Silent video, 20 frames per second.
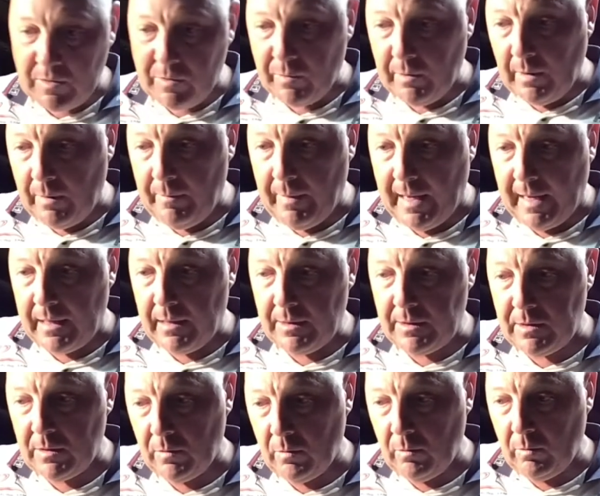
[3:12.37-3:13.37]
really back
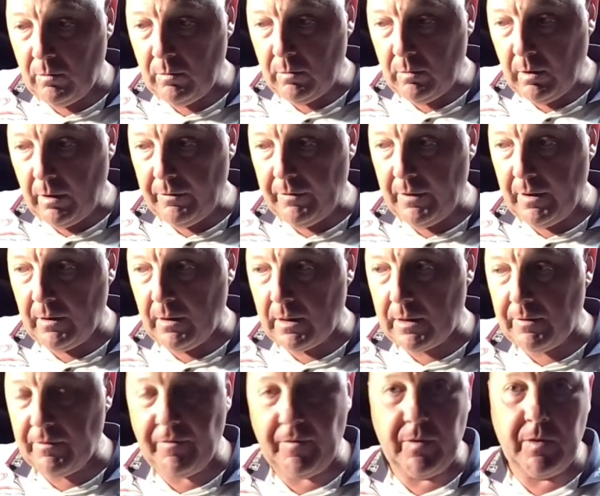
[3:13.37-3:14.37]
until I think like
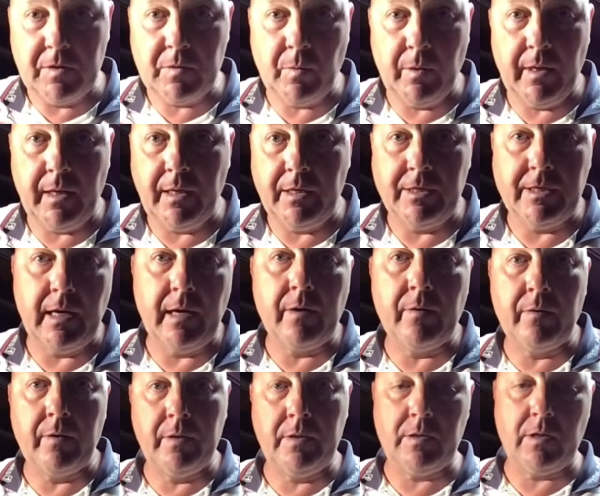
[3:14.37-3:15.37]
the first week in
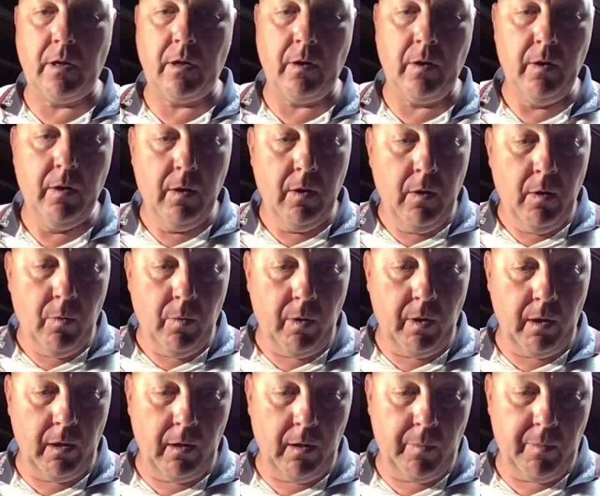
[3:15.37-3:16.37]
January, so we've got
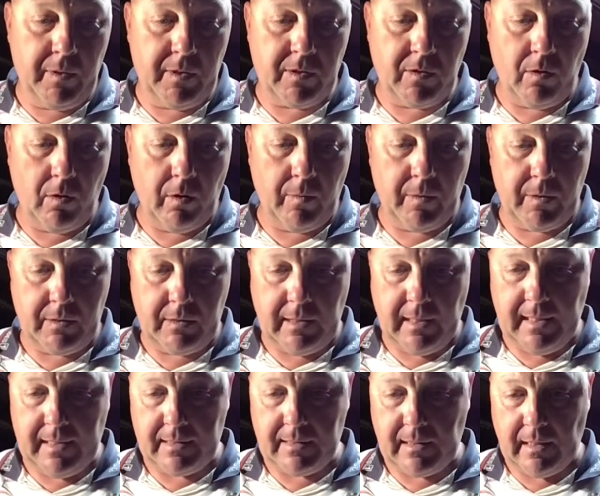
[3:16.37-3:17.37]
a little bit of time to
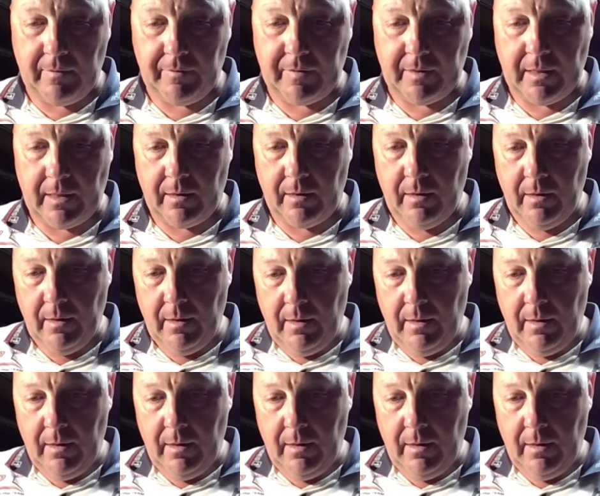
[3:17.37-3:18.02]
get stuff done.